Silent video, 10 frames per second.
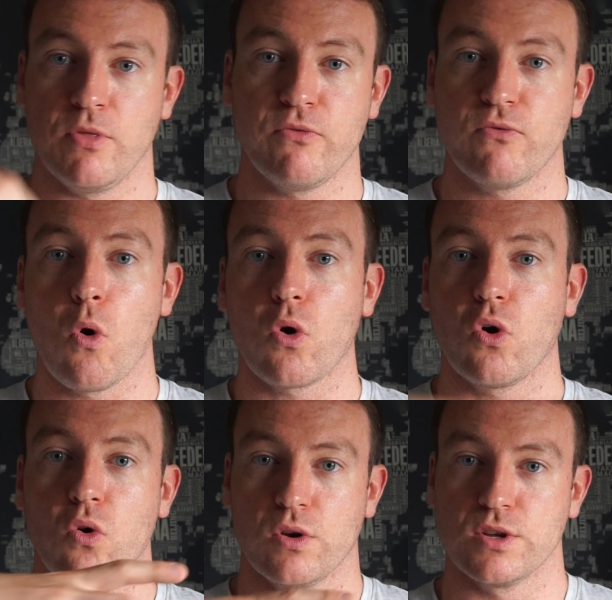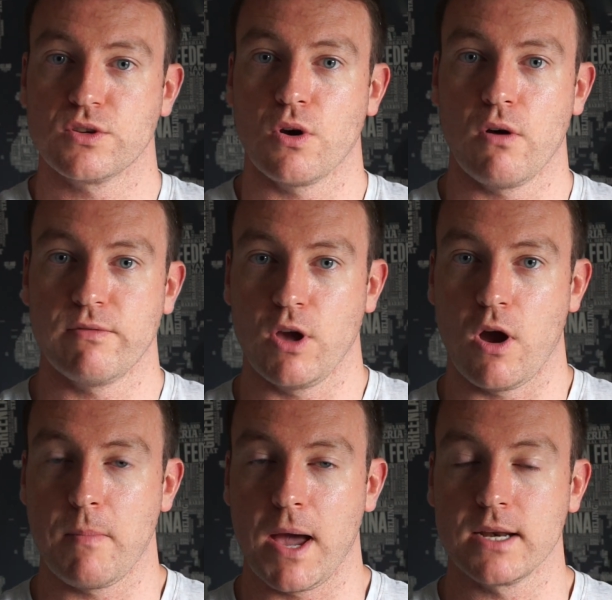the 4 corners of the
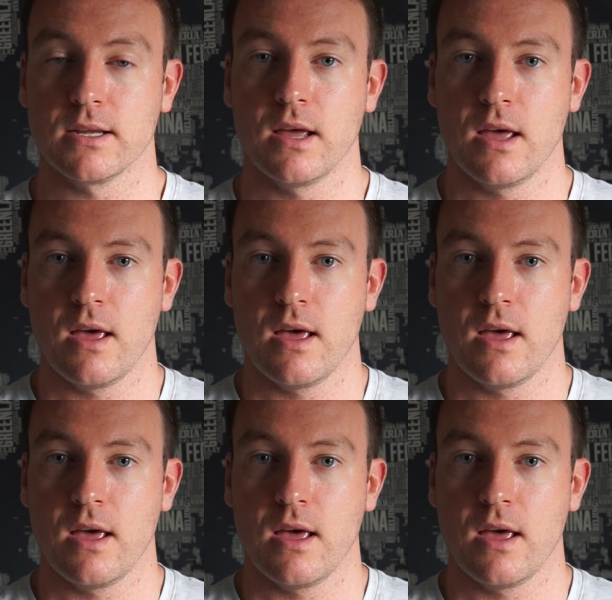iPad,